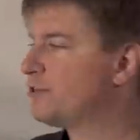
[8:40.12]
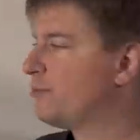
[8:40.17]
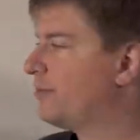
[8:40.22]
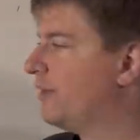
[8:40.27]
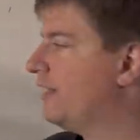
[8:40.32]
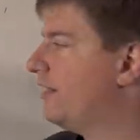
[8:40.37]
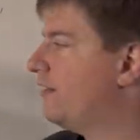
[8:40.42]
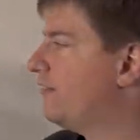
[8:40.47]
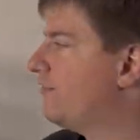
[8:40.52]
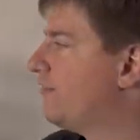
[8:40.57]

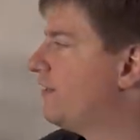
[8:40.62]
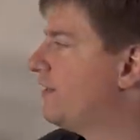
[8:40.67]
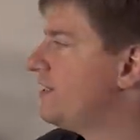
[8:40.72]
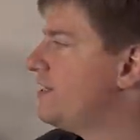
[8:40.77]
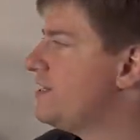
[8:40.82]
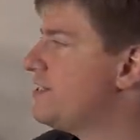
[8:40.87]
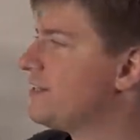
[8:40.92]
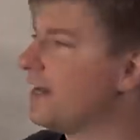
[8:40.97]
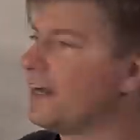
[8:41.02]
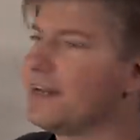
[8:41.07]
12,
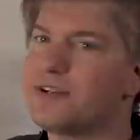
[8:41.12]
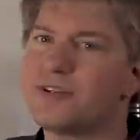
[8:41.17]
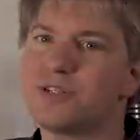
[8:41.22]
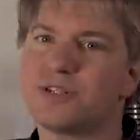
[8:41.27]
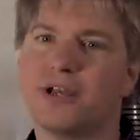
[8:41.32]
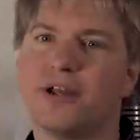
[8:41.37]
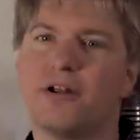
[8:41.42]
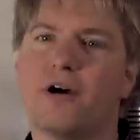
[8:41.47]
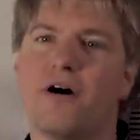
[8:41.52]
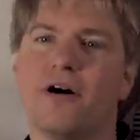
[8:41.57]
designers
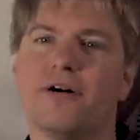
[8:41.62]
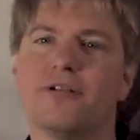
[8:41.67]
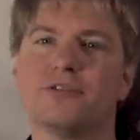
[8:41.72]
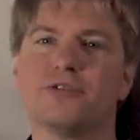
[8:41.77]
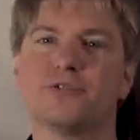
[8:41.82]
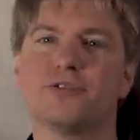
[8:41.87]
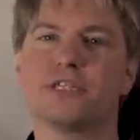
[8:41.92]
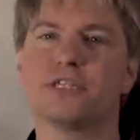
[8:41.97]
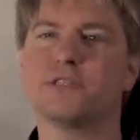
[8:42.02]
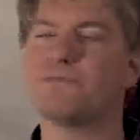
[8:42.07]
can
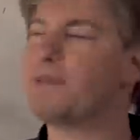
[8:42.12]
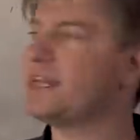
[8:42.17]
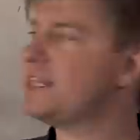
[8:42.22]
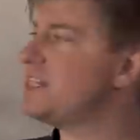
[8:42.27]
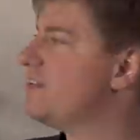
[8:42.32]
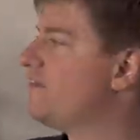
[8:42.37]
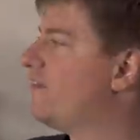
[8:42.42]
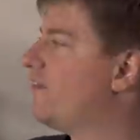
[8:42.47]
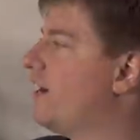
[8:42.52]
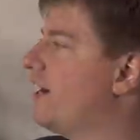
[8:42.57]
also
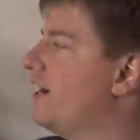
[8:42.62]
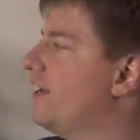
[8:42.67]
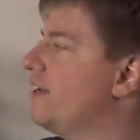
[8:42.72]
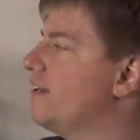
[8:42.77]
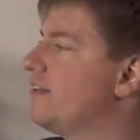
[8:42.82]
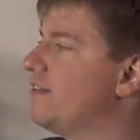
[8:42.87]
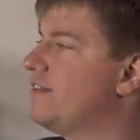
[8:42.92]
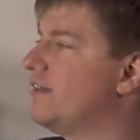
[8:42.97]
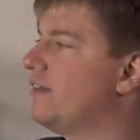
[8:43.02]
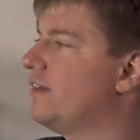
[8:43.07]

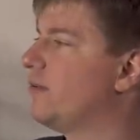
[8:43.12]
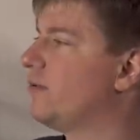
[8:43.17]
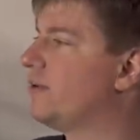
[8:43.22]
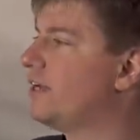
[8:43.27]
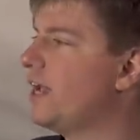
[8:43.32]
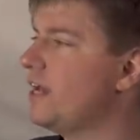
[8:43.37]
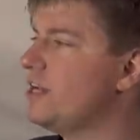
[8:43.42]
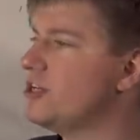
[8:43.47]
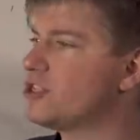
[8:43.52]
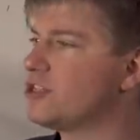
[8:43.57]
specify the
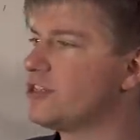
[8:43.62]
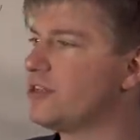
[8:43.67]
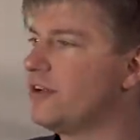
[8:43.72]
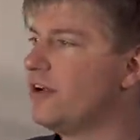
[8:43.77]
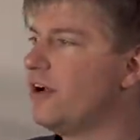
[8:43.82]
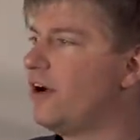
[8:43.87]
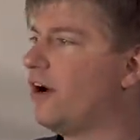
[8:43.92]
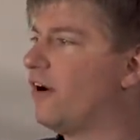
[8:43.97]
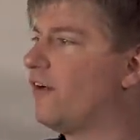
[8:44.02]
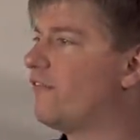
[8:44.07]

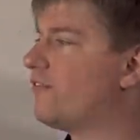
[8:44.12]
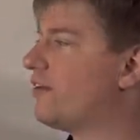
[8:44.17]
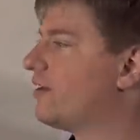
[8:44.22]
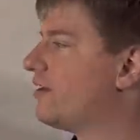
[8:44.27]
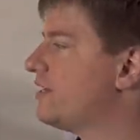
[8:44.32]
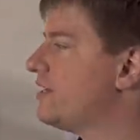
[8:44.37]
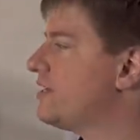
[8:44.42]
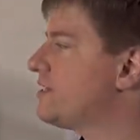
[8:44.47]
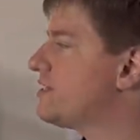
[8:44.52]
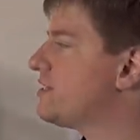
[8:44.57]
location of
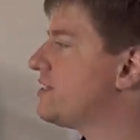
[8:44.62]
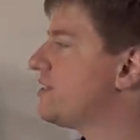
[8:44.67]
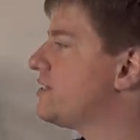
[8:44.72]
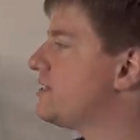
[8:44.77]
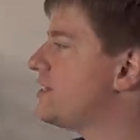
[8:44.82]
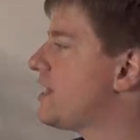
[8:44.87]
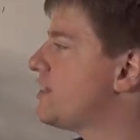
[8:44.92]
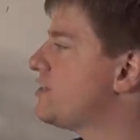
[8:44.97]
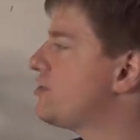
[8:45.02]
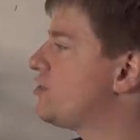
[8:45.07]
various
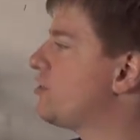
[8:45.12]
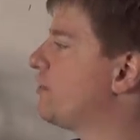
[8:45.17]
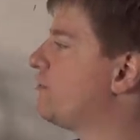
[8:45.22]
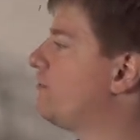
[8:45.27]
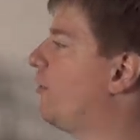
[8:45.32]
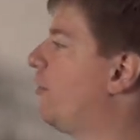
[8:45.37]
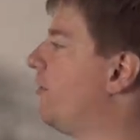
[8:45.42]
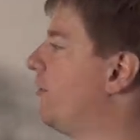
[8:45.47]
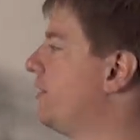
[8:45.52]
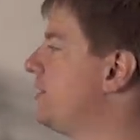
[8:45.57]
sensor
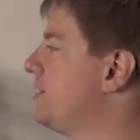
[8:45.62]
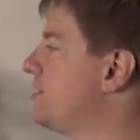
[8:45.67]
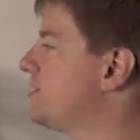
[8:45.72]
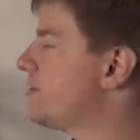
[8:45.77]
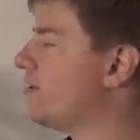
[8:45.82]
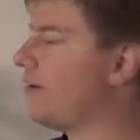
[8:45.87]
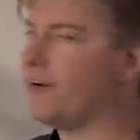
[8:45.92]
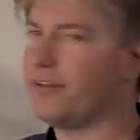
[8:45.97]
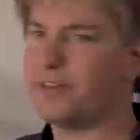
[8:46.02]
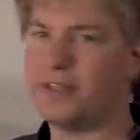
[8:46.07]

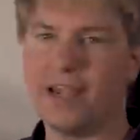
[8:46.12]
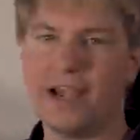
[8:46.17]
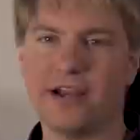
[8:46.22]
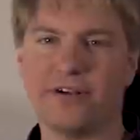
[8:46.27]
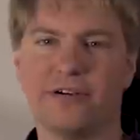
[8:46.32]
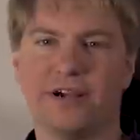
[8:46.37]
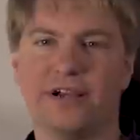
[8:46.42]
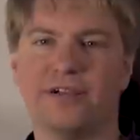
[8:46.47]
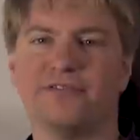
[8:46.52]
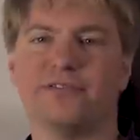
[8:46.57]
points on the
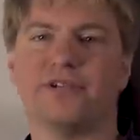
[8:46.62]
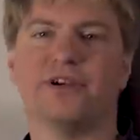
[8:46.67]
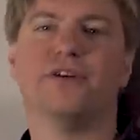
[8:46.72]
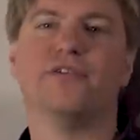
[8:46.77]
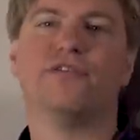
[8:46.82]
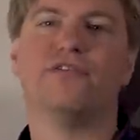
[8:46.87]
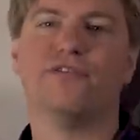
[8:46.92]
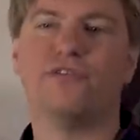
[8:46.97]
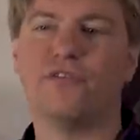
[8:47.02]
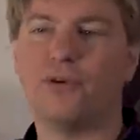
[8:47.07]
aircraft,
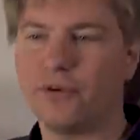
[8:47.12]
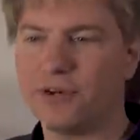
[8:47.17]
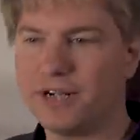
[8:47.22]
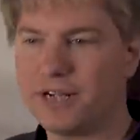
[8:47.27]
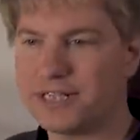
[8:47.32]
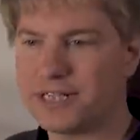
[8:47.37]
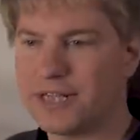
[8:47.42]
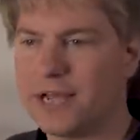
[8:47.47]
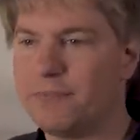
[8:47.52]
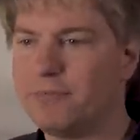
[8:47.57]
for
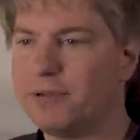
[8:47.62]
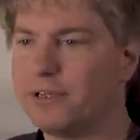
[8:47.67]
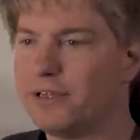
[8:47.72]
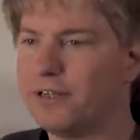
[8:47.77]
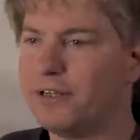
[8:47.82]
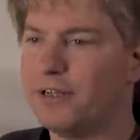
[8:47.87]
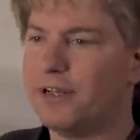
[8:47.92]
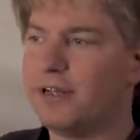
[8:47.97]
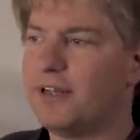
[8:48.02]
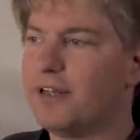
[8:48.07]

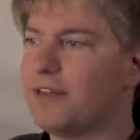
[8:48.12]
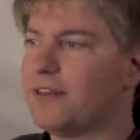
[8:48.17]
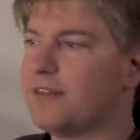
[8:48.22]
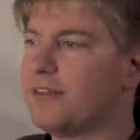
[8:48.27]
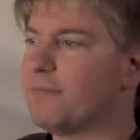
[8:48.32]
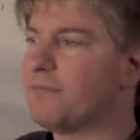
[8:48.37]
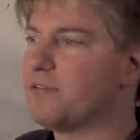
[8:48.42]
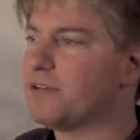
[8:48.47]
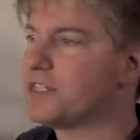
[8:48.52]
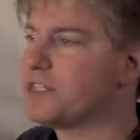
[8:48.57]
example,
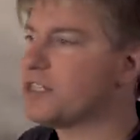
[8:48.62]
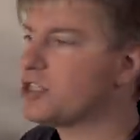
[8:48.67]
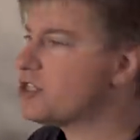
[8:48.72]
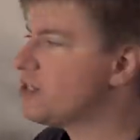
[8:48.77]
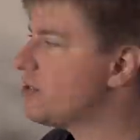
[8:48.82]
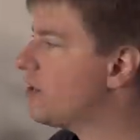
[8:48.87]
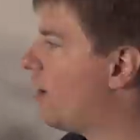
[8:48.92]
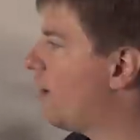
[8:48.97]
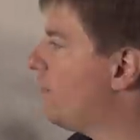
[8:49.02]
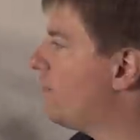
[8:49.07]
the
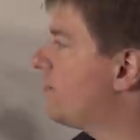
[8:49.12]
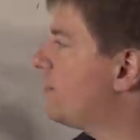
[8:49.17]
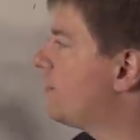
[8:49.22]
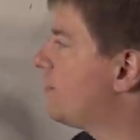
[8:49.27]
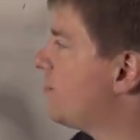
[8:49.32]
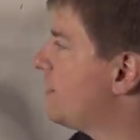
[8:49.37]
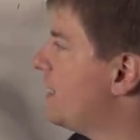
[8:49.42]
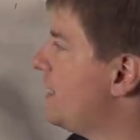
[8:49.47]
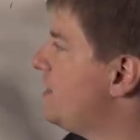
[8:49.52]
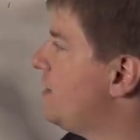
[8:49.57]
position of the
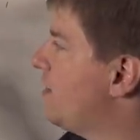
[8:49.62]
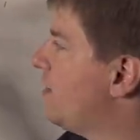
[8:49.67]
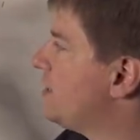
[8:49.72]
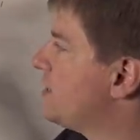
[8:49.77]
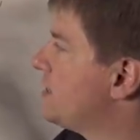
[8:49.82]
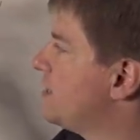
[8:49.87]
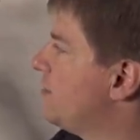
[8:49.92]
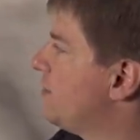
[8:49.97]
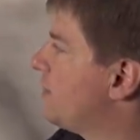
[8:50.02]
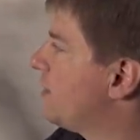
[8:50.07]
radio
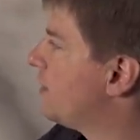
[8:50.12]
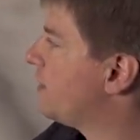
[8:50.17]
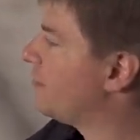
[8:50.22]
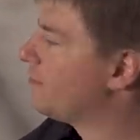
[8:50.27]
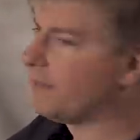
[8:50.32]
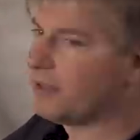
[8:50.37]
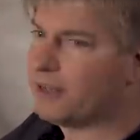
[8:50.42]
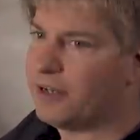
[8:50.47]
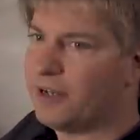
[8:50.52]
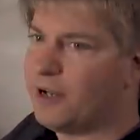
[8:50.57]
altimeter.
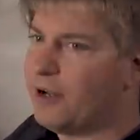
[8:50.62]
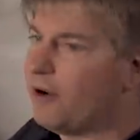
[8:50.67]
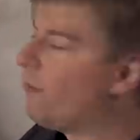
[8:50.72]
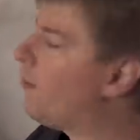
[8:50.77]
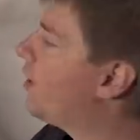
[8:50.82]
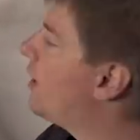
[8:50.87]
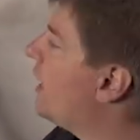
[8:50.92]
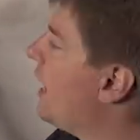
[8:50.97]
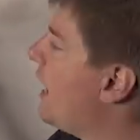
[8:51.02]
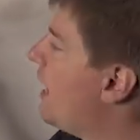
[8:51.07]

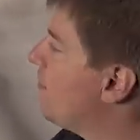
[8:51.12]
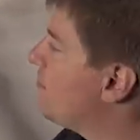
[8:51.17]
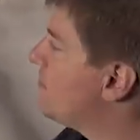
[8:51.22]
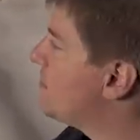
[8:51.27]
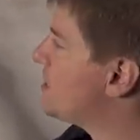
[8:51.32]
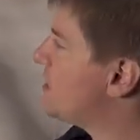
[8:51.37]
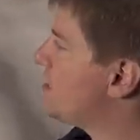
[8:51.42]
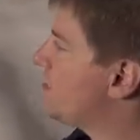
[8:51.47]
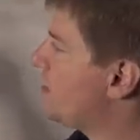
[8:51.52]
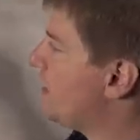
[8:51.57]
What
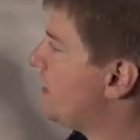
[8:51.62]
happens in